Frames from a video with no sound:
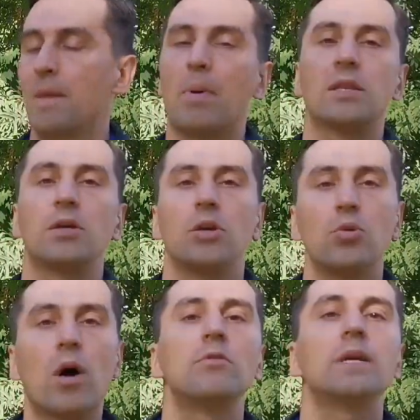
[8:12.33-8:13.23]
But
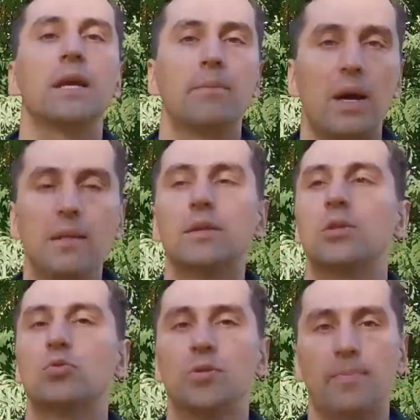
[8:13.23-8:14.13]
you are
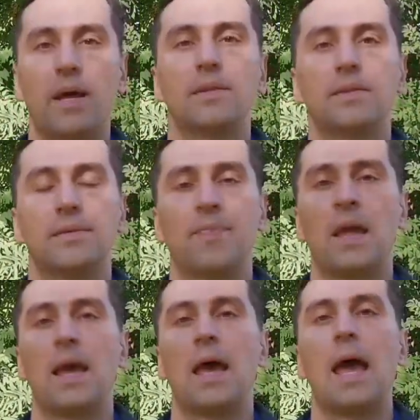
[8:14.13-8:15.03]
recommended to spend
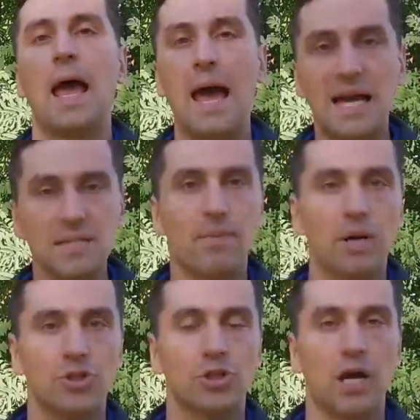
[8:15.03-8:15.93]
as
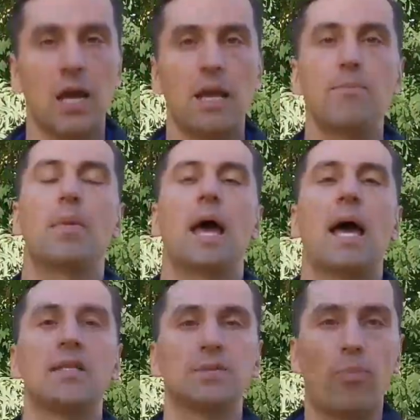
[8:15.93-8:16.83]
much time
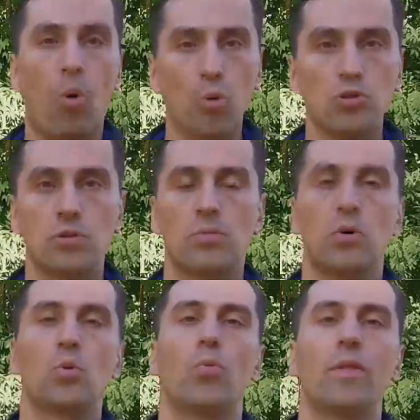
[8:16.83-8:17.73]
as
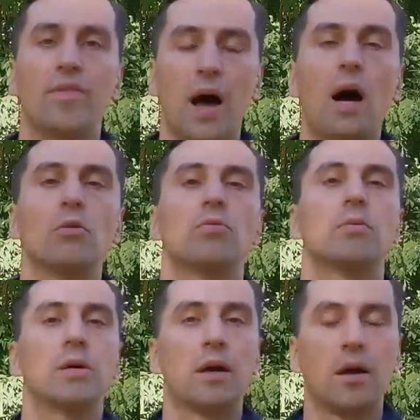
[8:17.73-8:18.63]
possible without
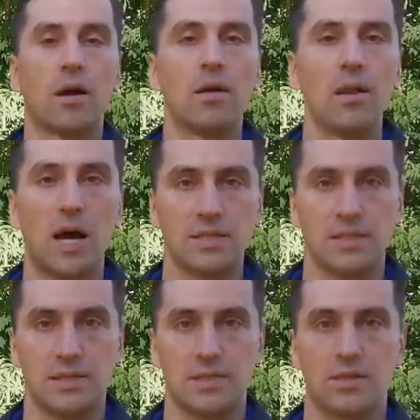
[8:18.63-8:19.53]

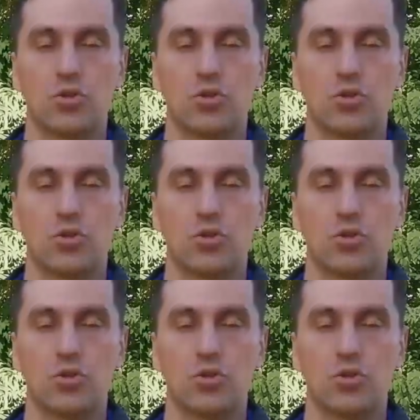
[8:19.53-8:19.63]
glasses.